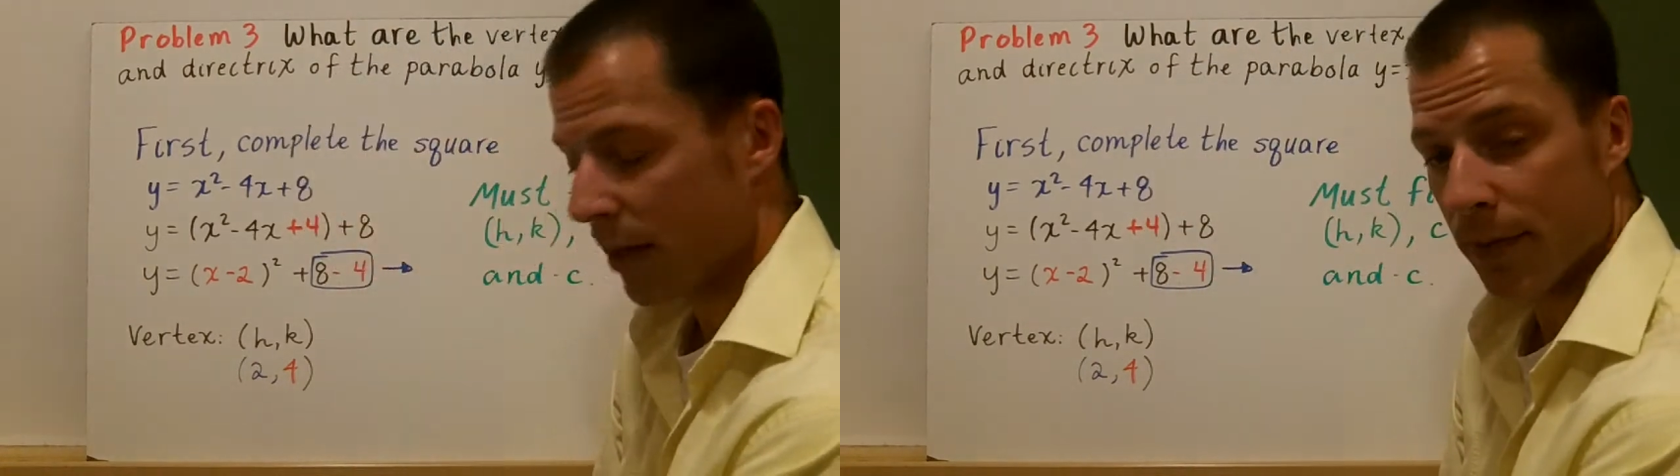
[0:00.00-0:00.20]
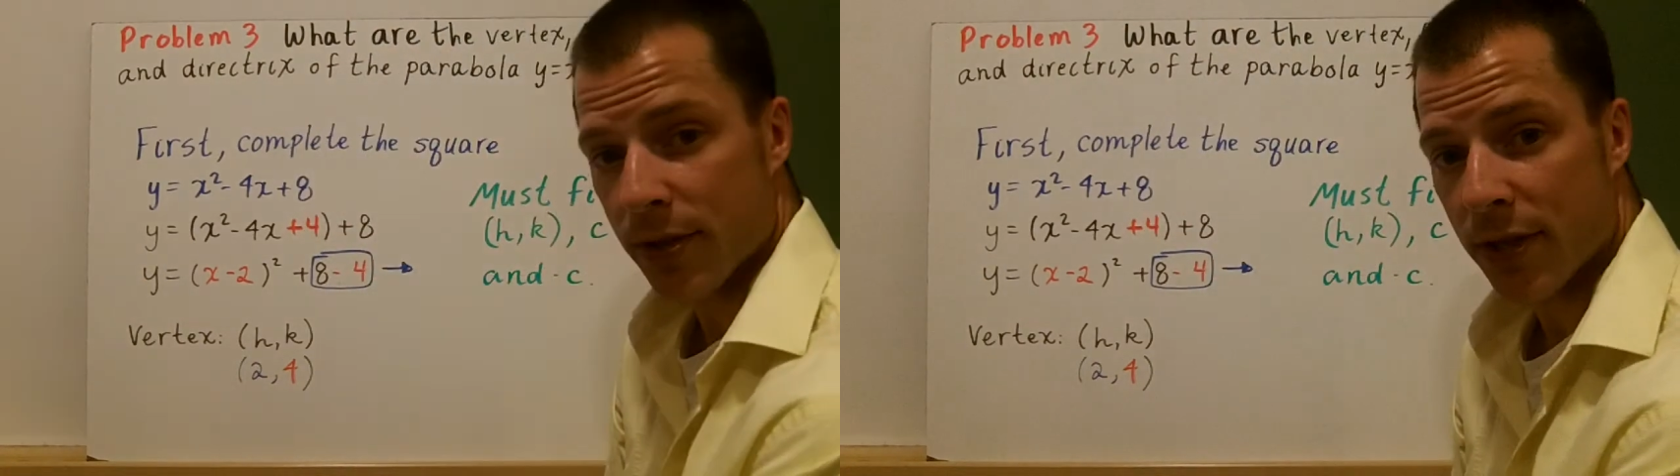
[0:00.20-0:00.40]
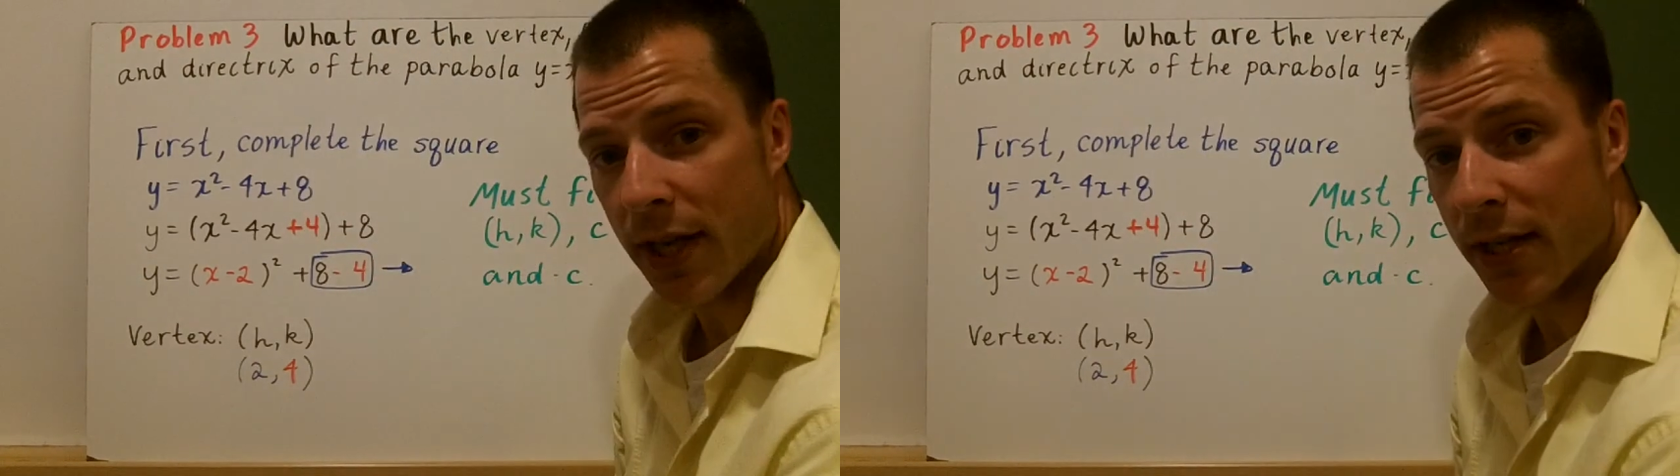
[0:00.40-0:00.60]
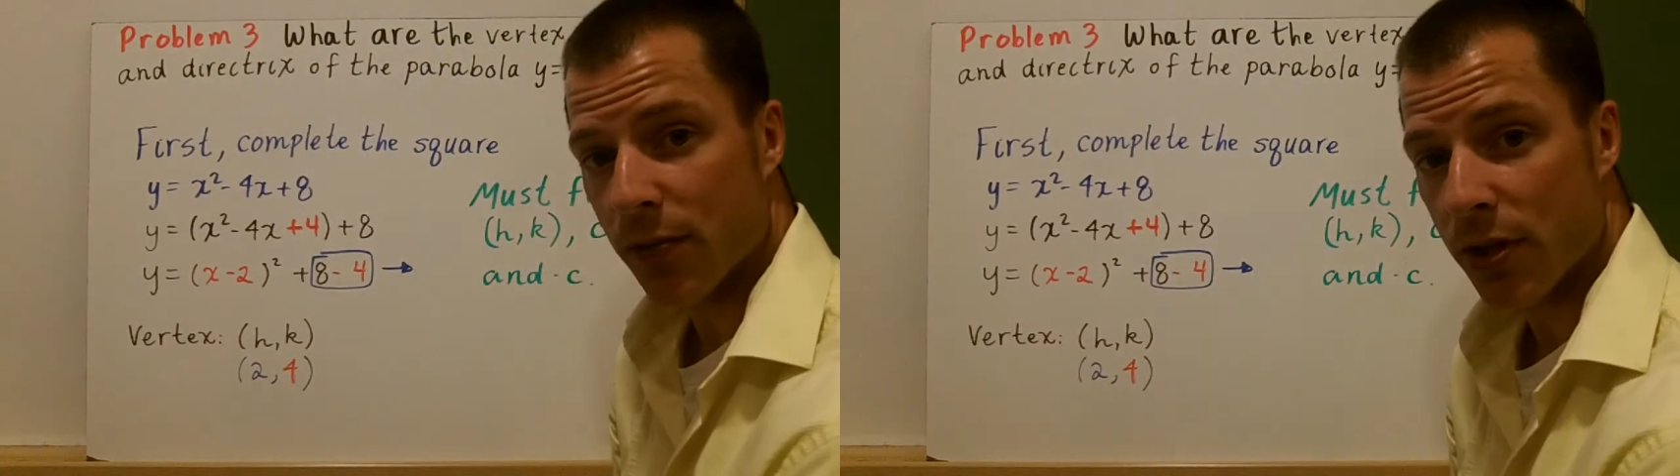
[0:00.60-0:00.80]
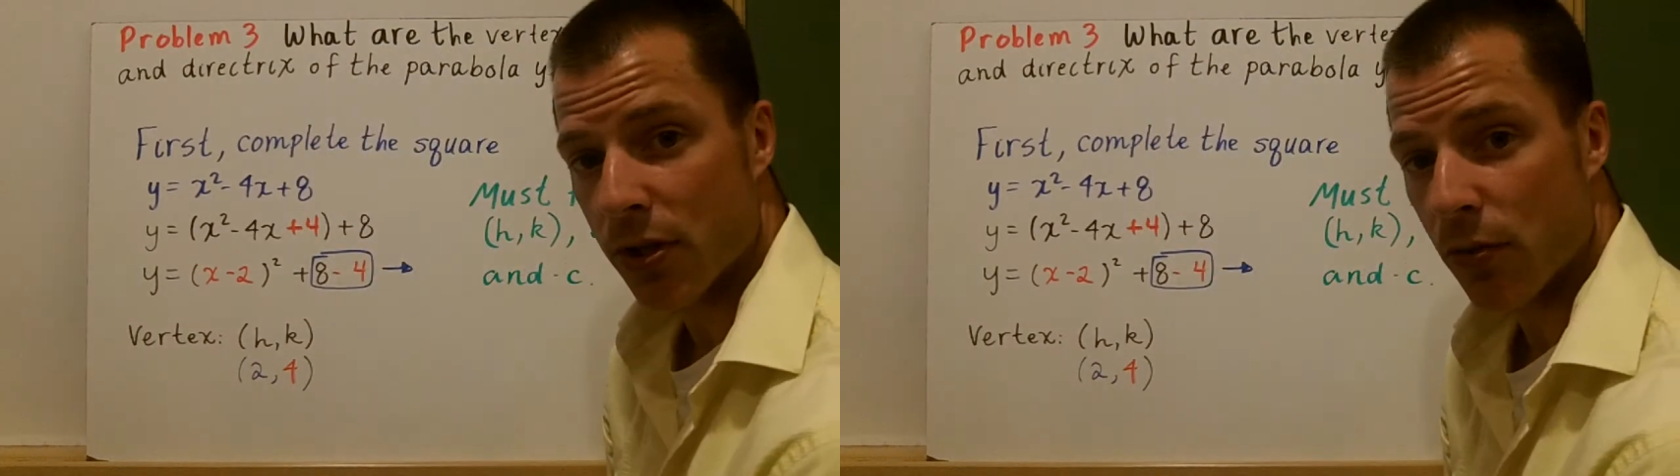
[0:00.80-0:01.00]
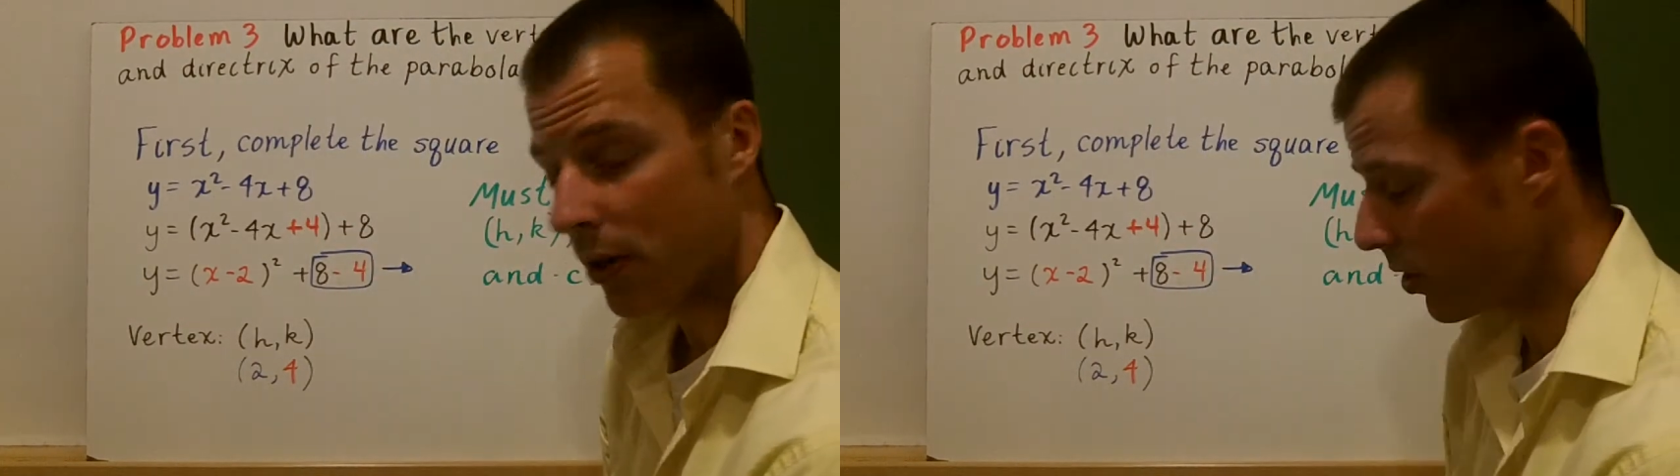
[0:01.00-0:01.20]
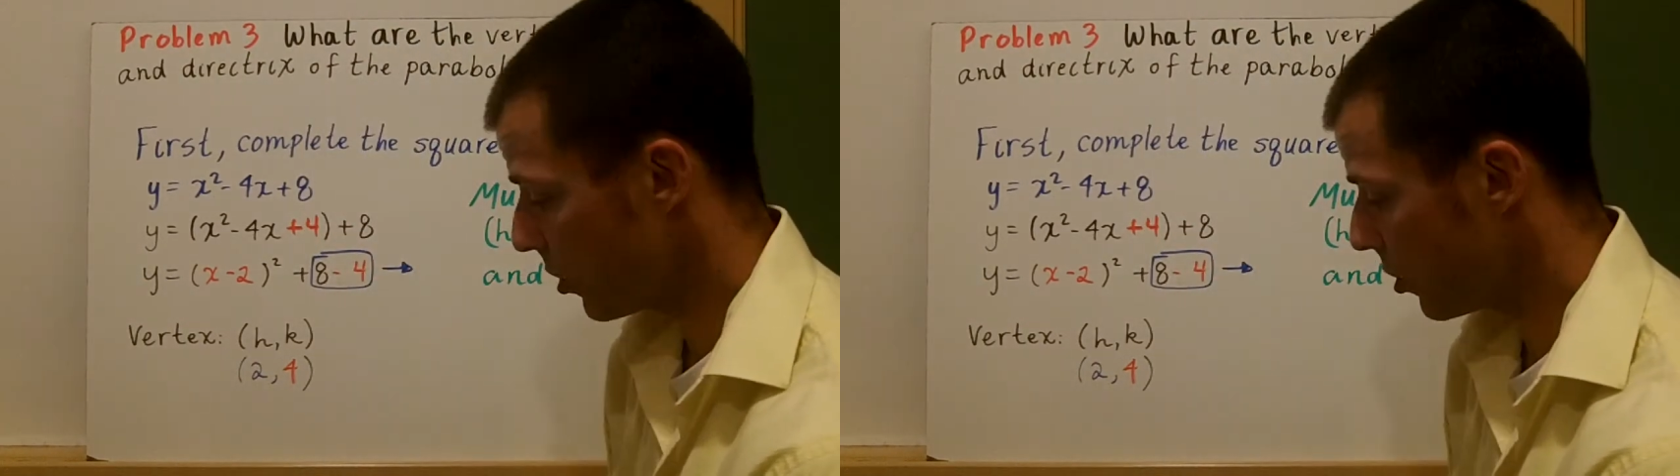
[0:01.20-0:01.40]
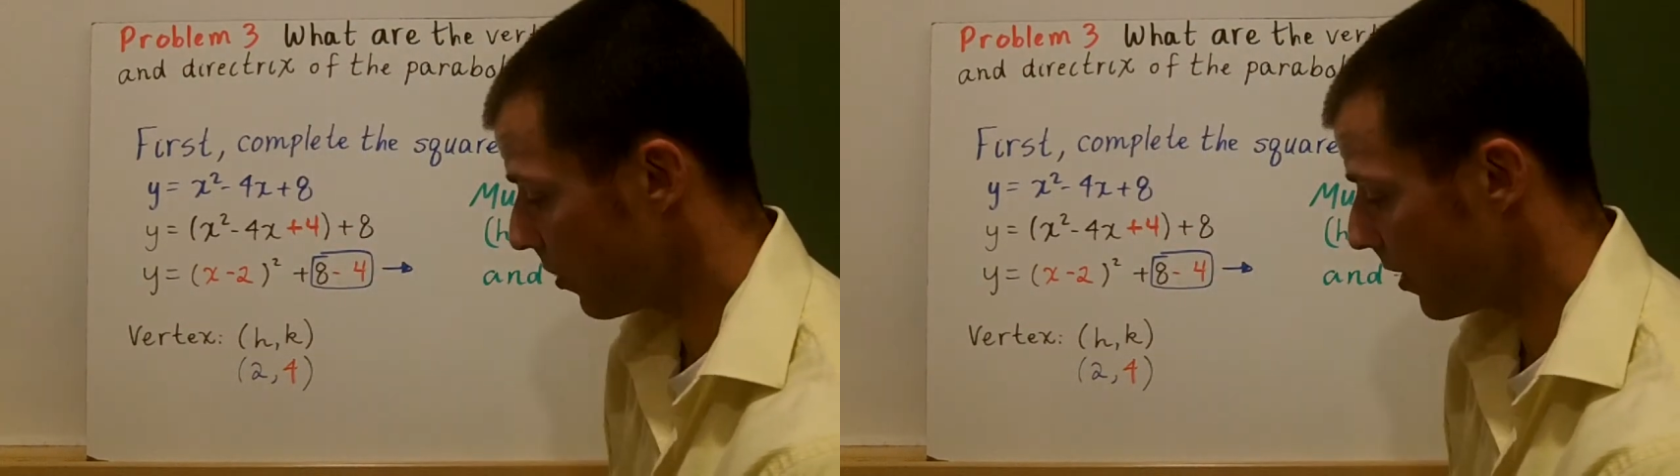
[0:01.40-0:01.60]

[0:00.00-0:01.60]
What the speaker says: couple slides, we just wanted to show you